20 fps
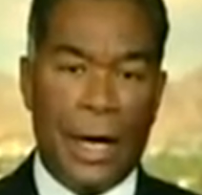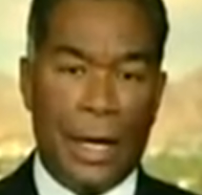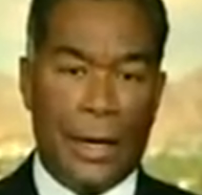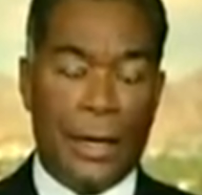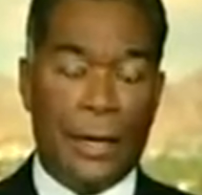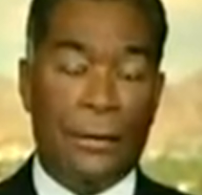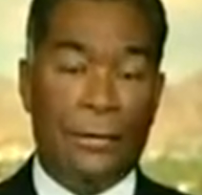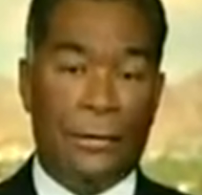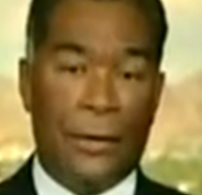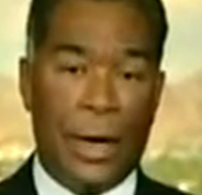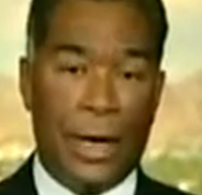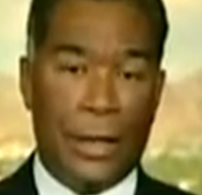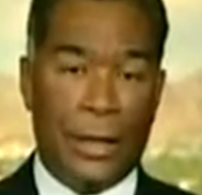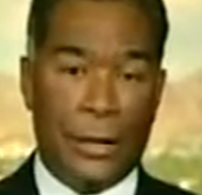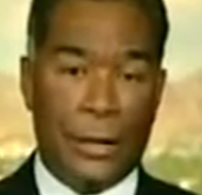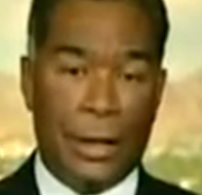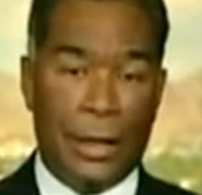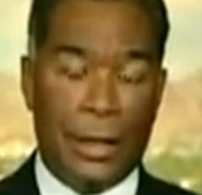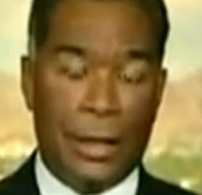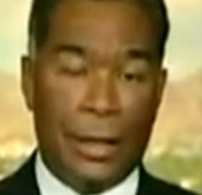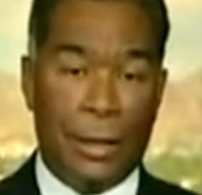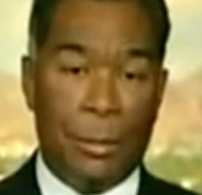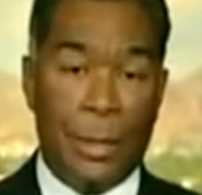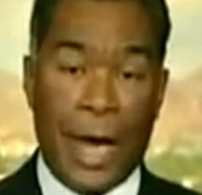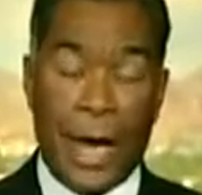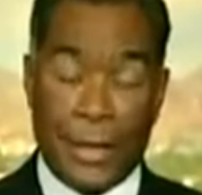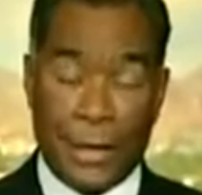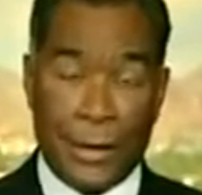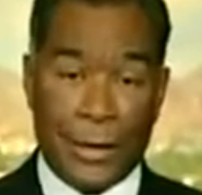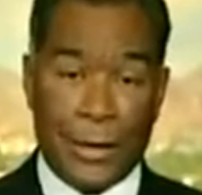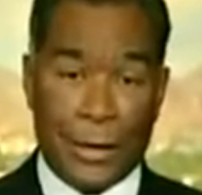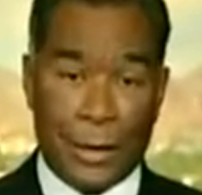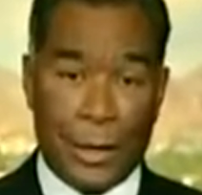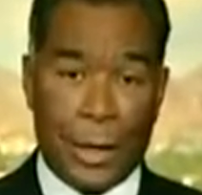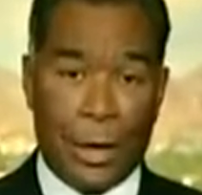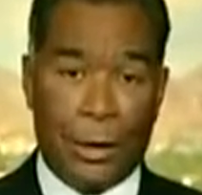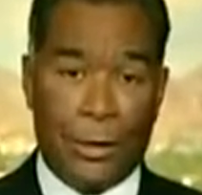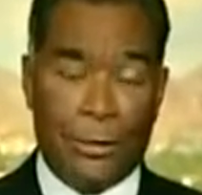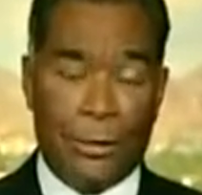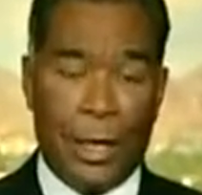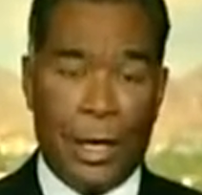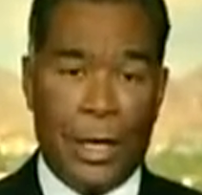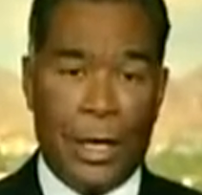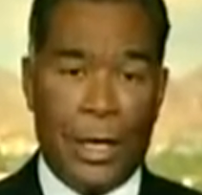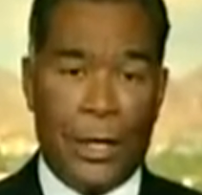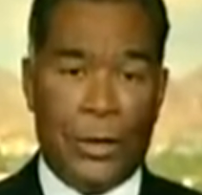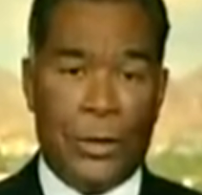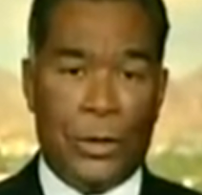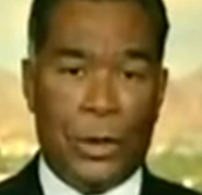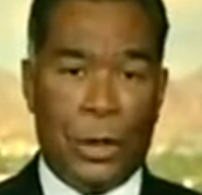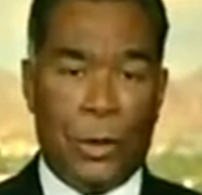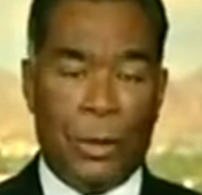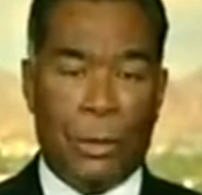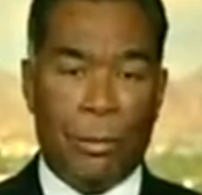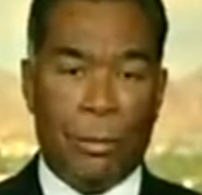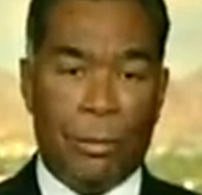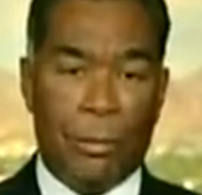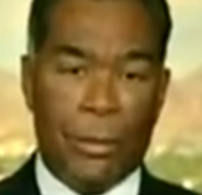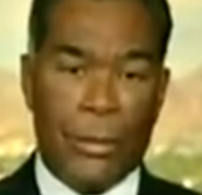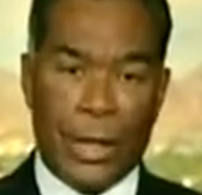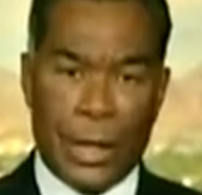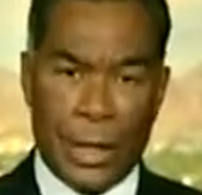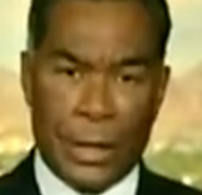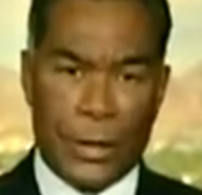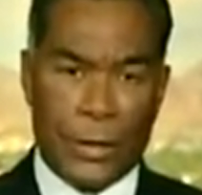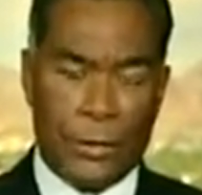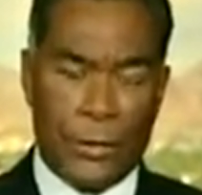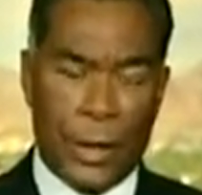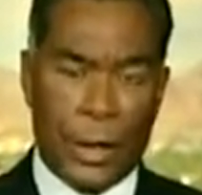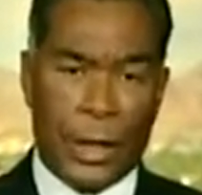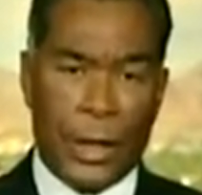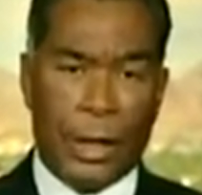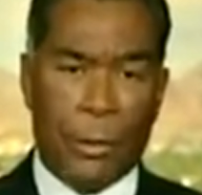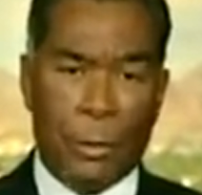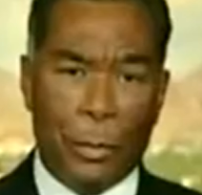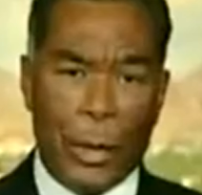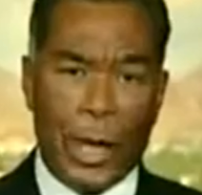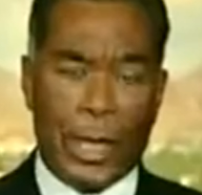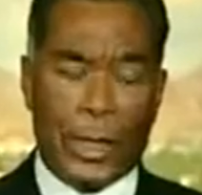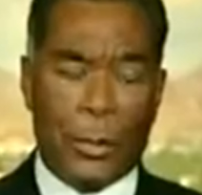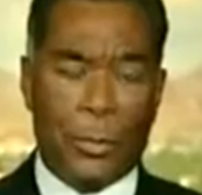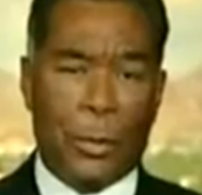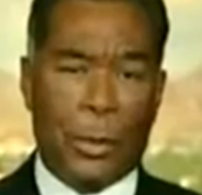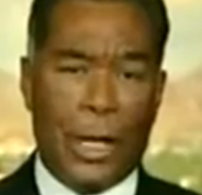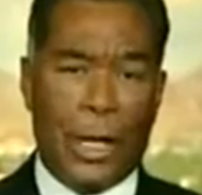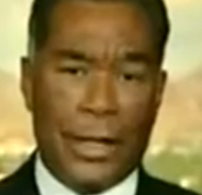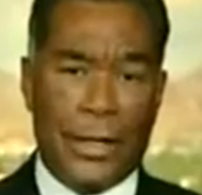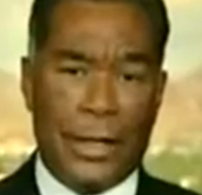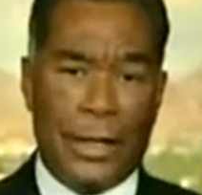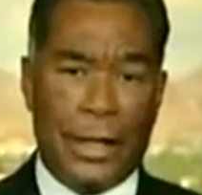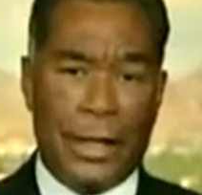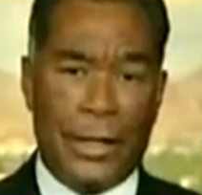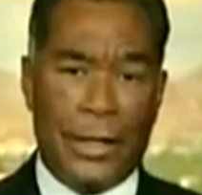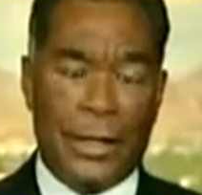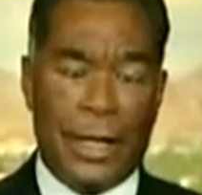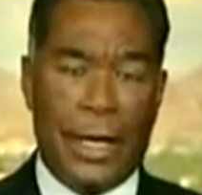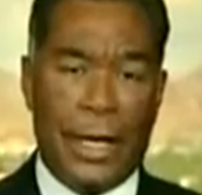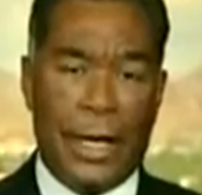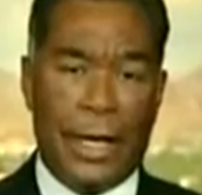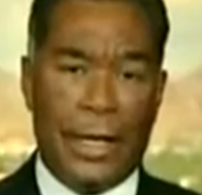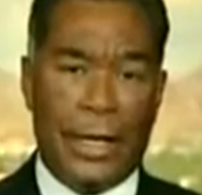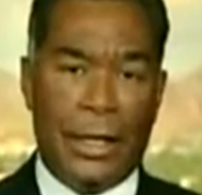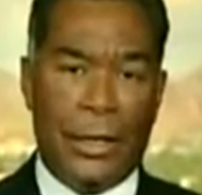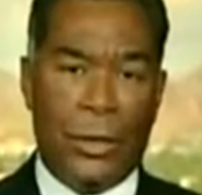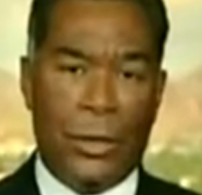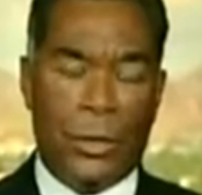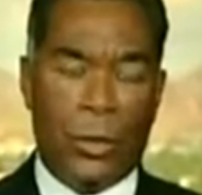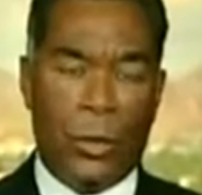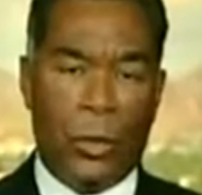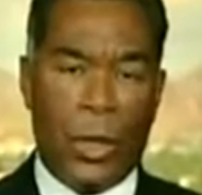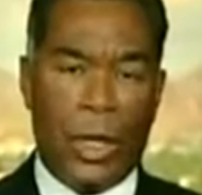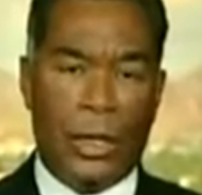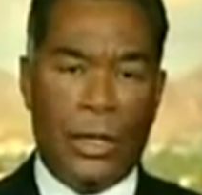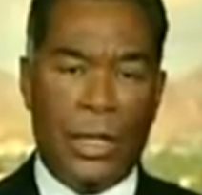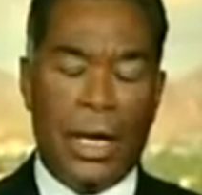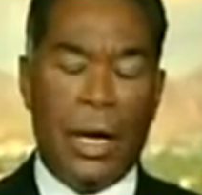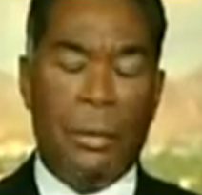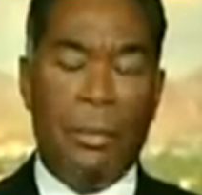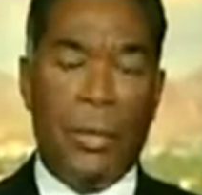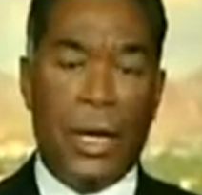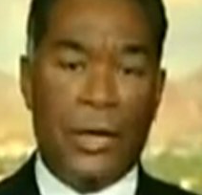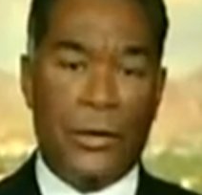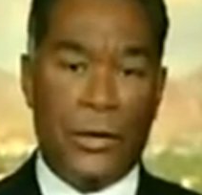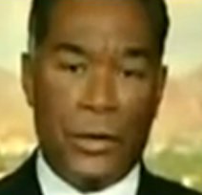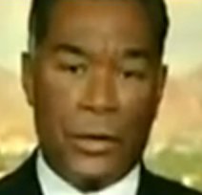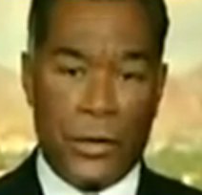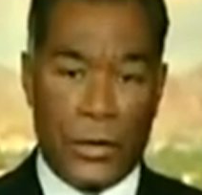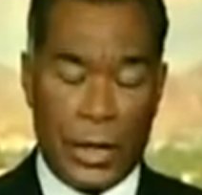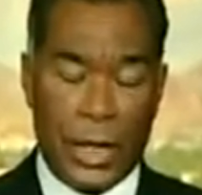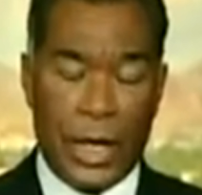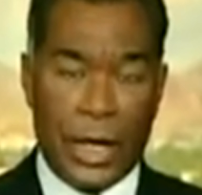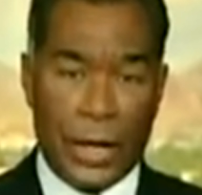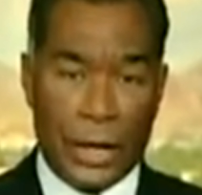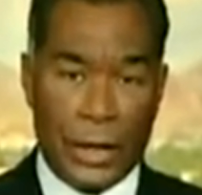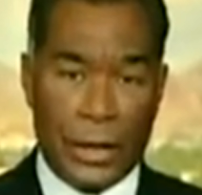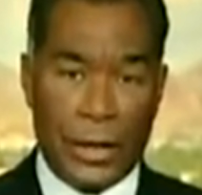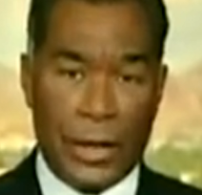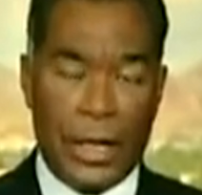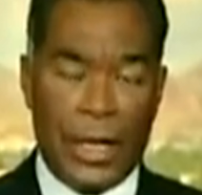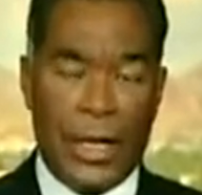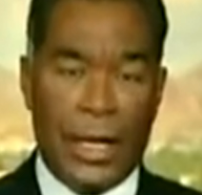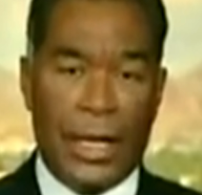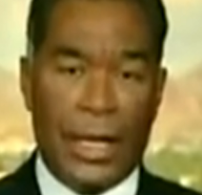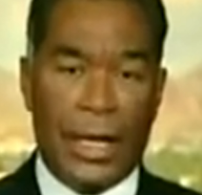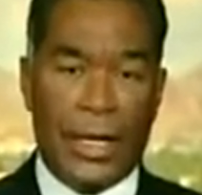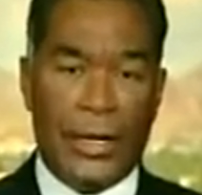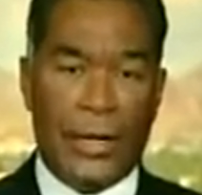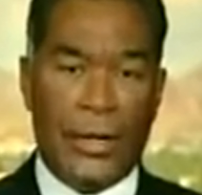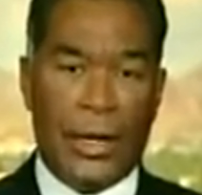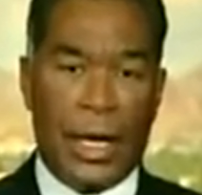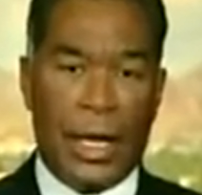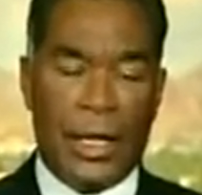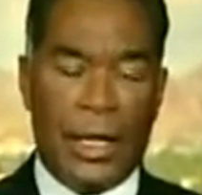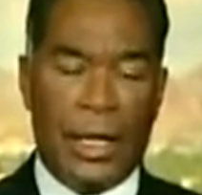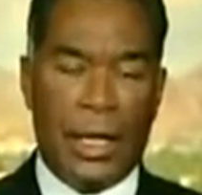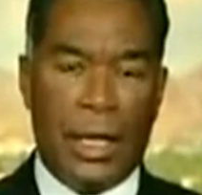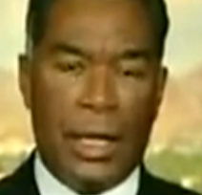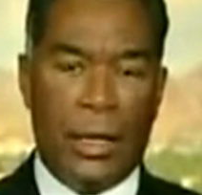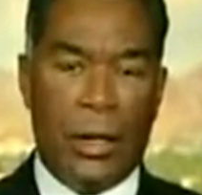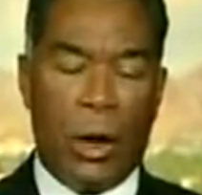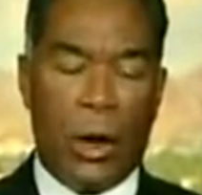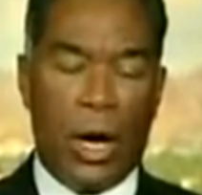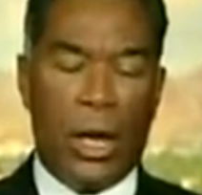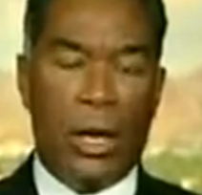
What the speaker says: And then finally, the math itself. So it's a very complex process, and what Netbasis does is that it